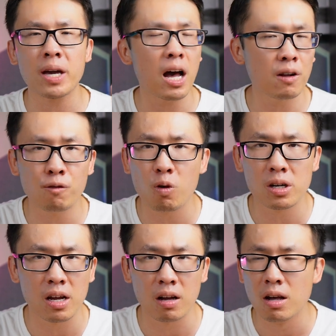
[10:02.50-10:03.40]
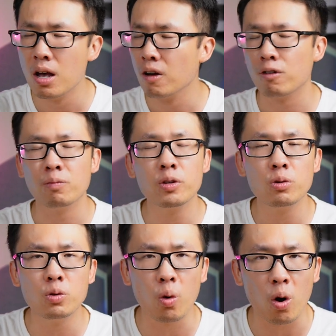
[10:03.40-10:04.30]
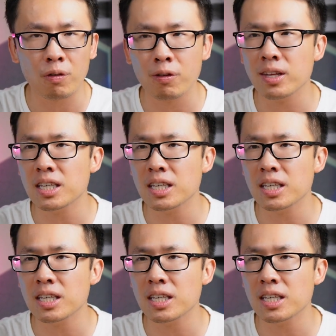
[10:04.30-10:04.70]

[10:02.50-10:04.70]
California, from New York, from